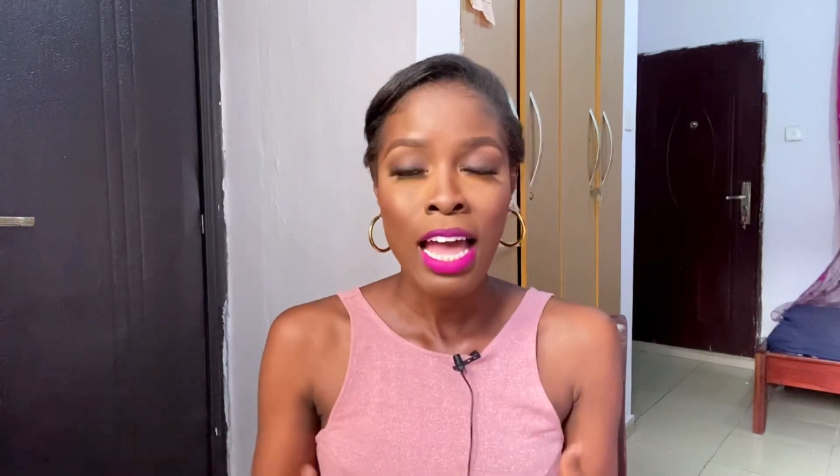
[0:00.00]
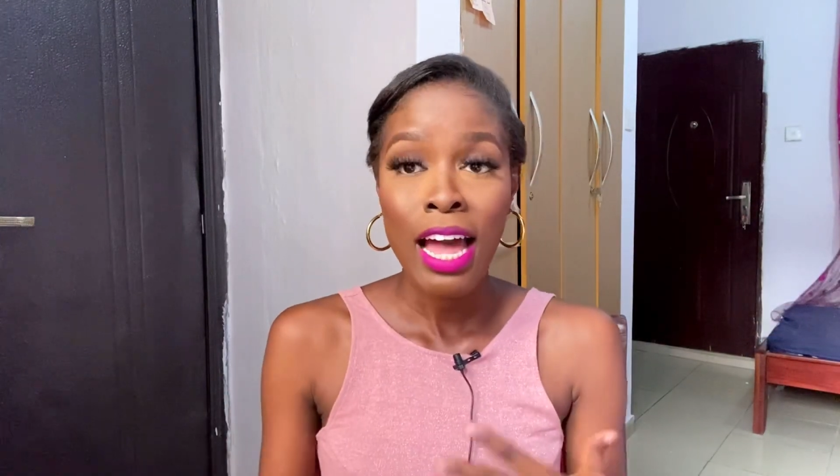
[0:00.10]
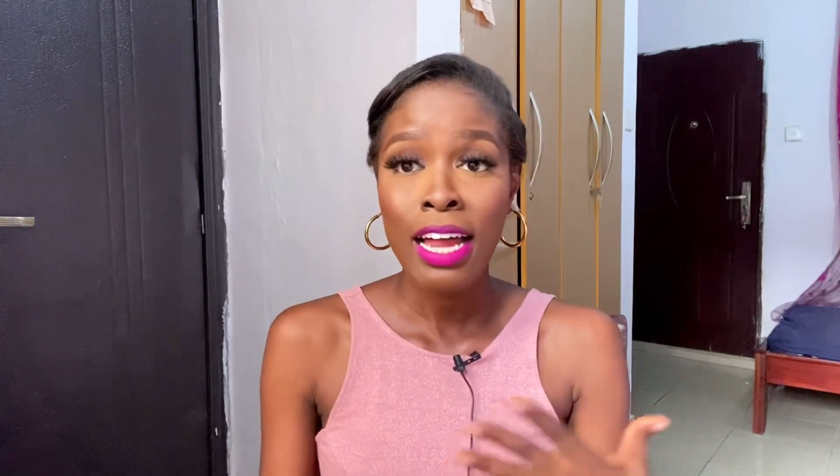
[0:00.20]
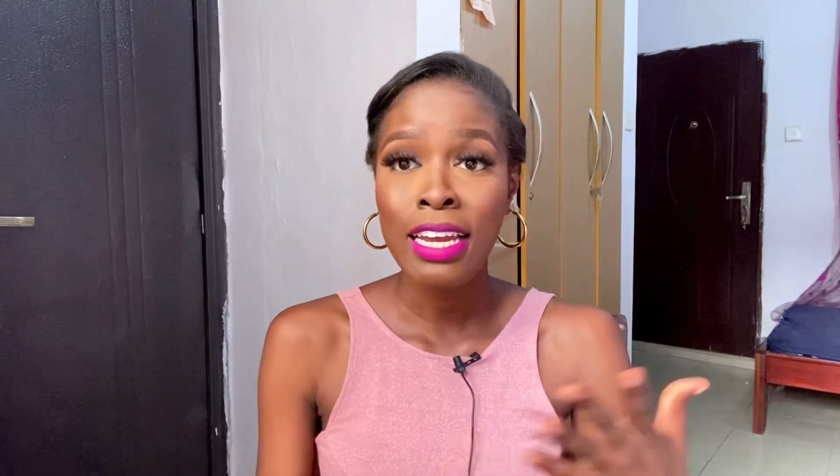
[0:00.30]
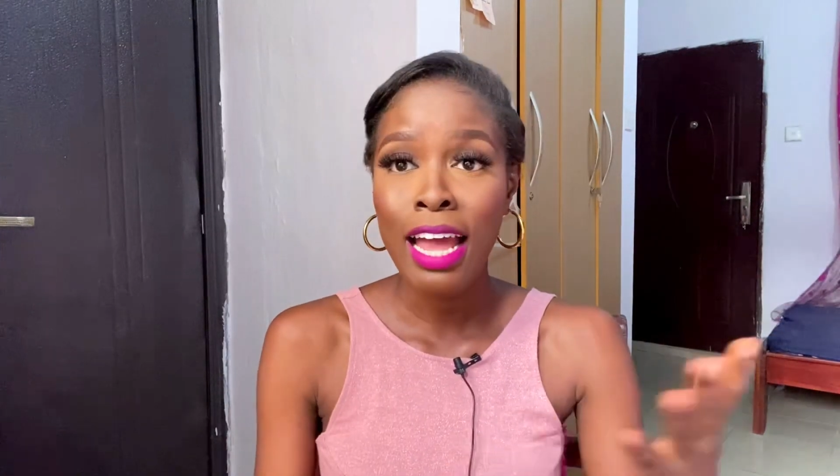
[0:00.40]

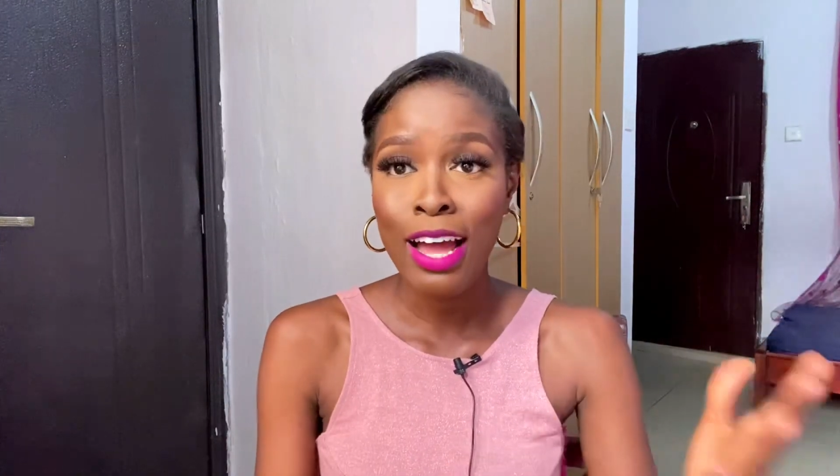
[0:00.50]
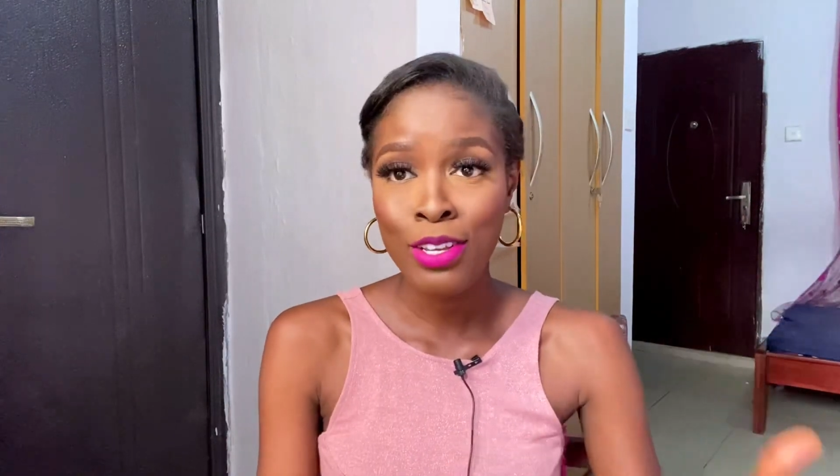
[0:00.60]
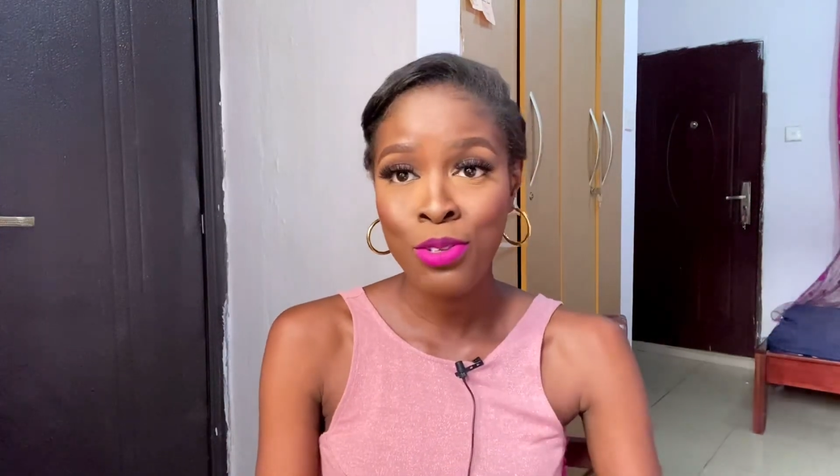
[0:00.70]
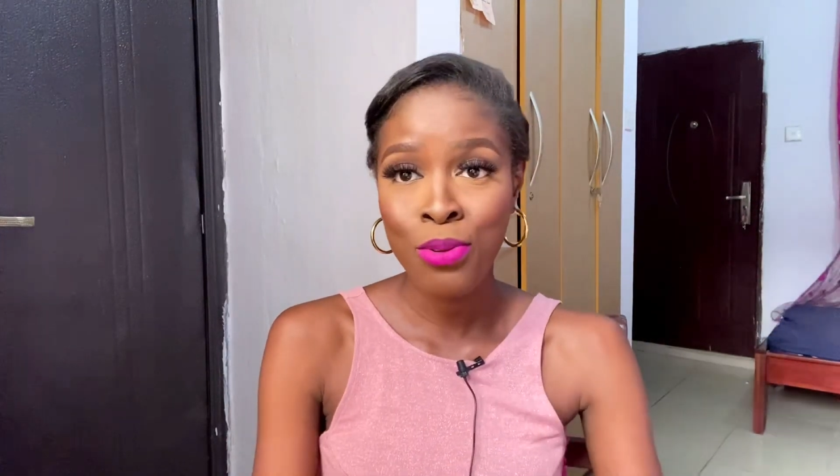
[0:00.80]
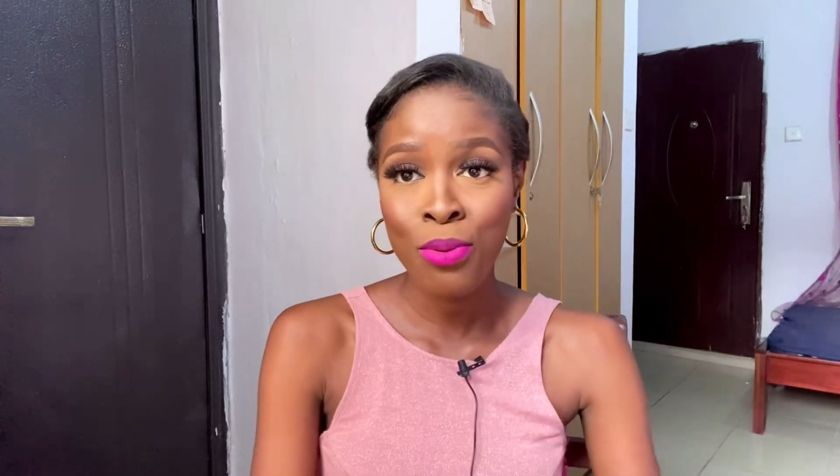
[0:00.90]
and they
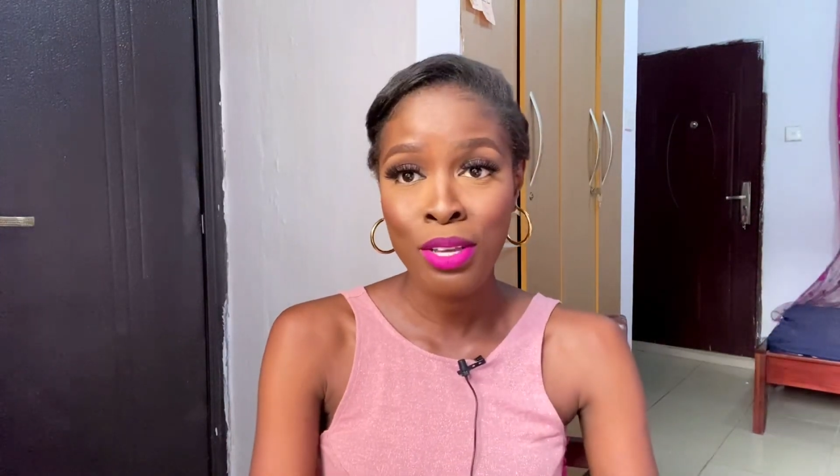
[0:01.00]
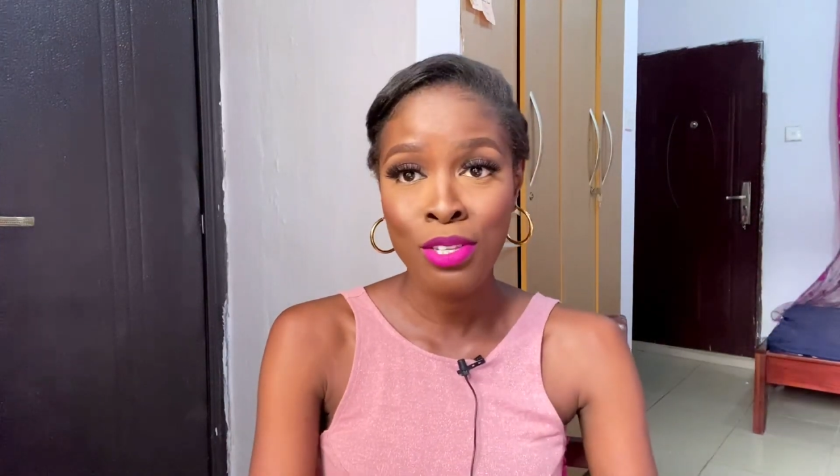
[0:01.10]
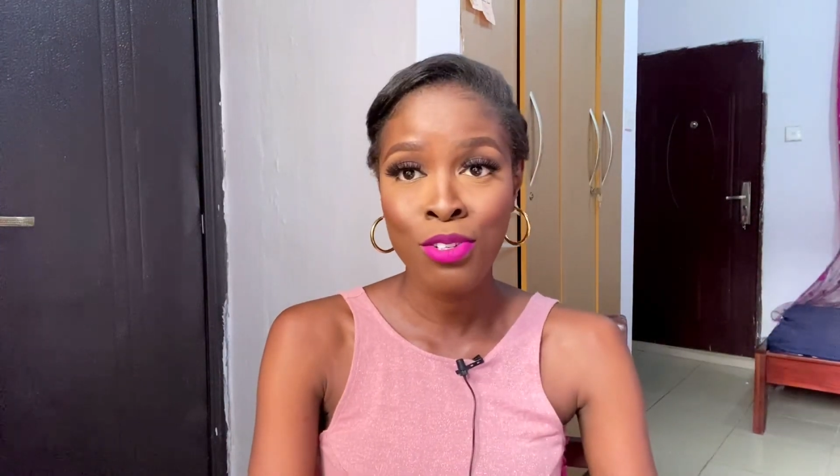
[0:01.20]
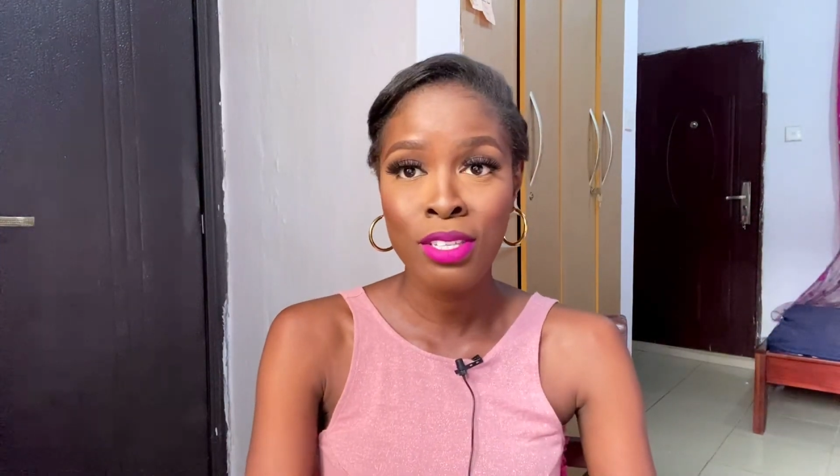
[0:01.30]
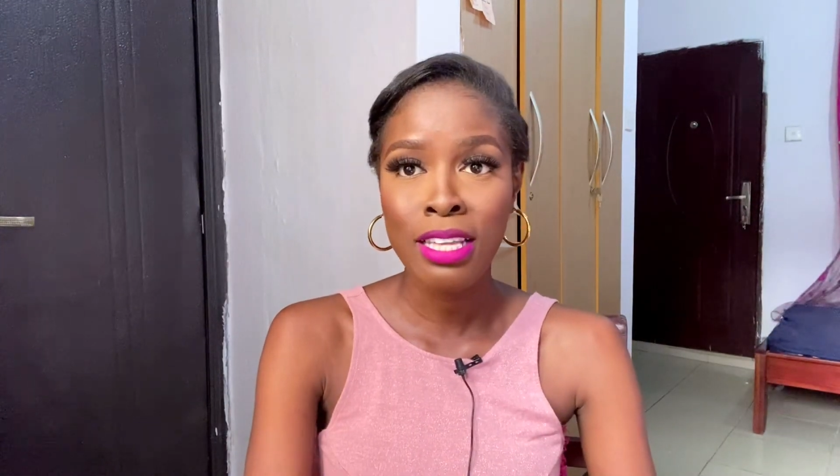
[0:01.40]
ask you questions